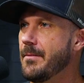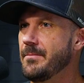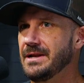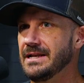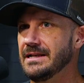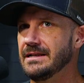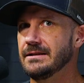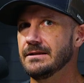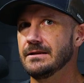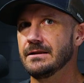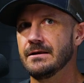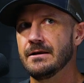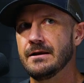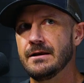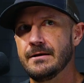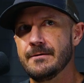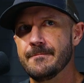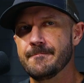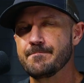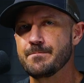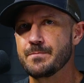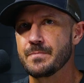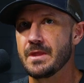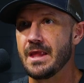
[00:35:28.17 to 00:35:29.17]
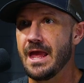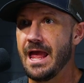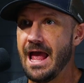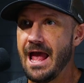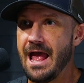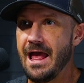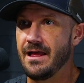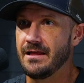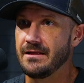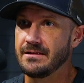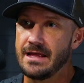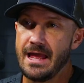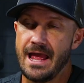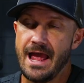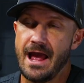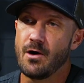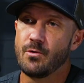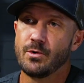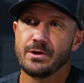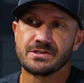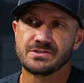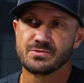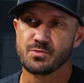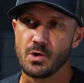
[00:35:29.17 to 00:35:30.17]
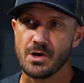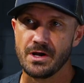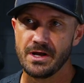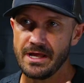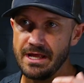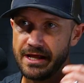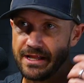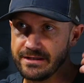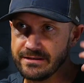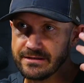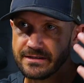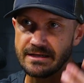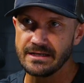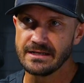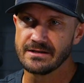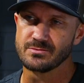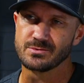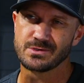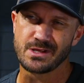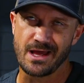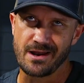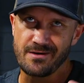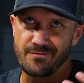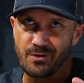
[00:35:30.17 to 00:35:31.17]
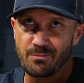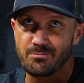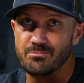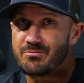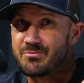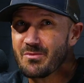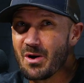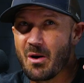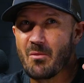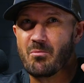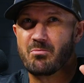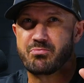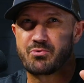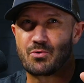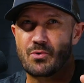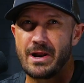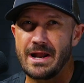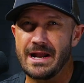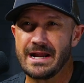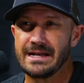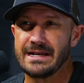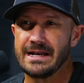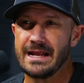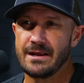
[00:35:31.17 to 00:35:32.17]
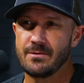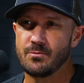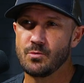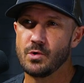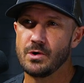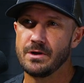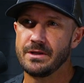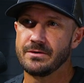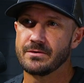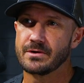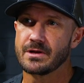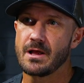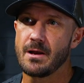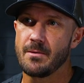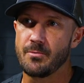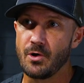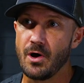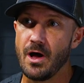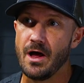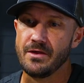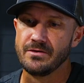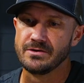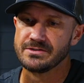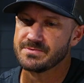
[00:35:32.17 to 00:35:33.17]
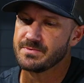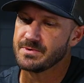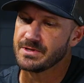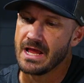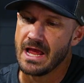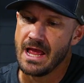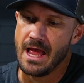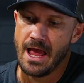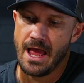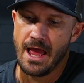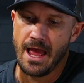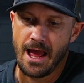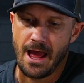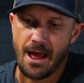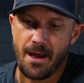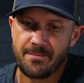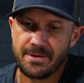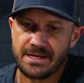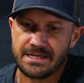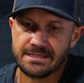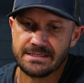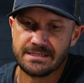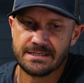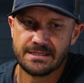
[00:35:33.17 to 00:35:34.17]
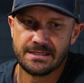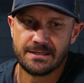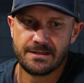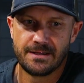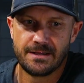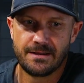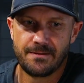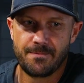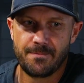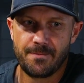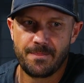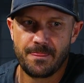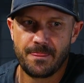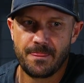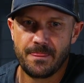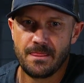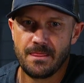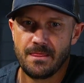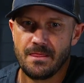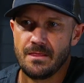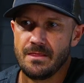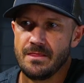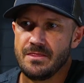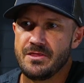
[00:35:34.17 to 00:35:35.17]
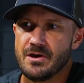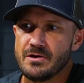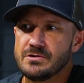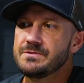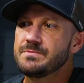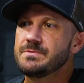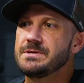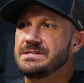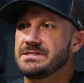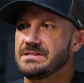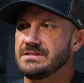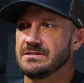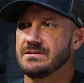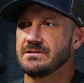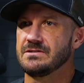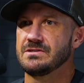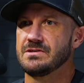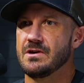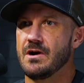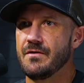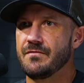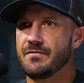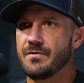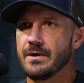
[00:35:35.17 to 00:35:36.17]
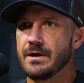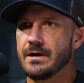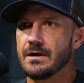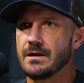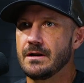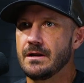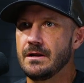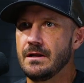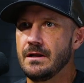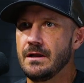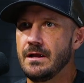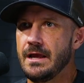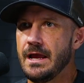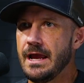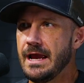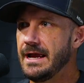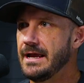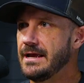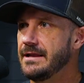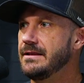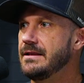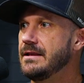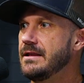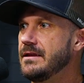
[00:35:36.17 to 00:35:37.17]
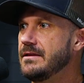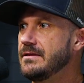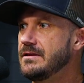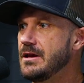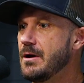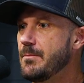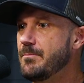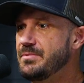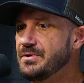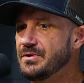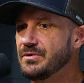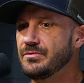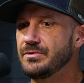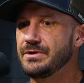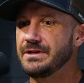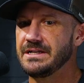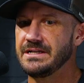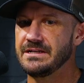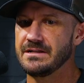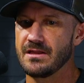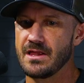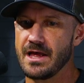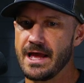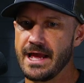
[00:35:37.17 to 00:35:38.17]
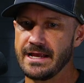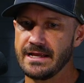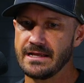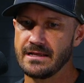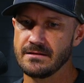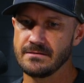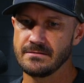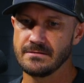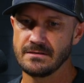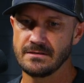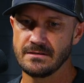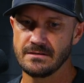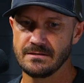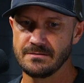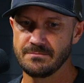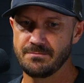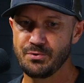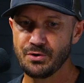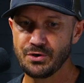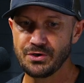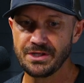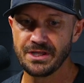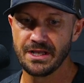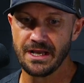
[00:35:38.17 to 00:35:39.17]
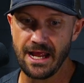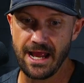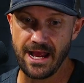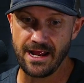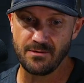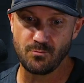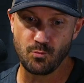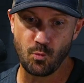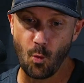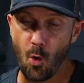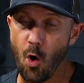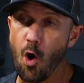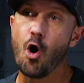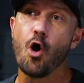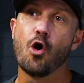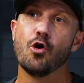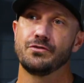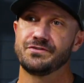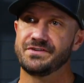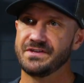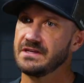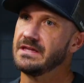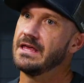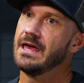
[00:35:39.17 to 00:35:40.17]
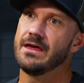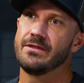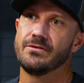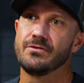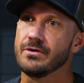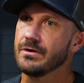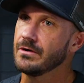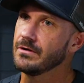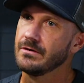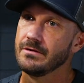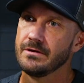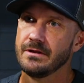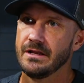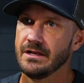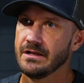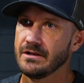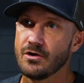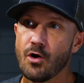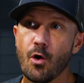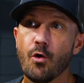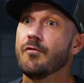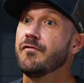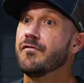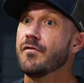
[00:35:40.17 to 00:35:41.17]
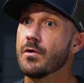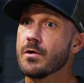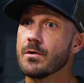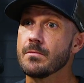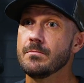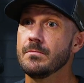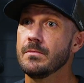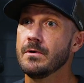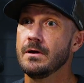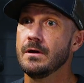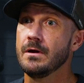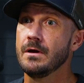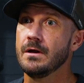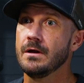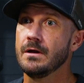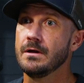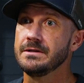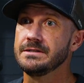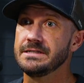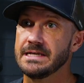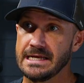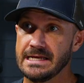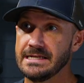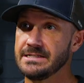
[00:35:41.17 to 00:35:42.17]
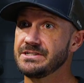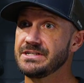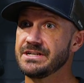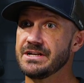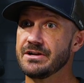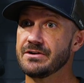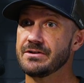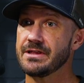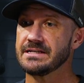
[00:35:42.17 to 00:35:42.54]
I mean, Howix one, it was kind of a brand name one, a couple others. But, I mean, those pieces of software and the ability to like put a wall together in cold form, to engineer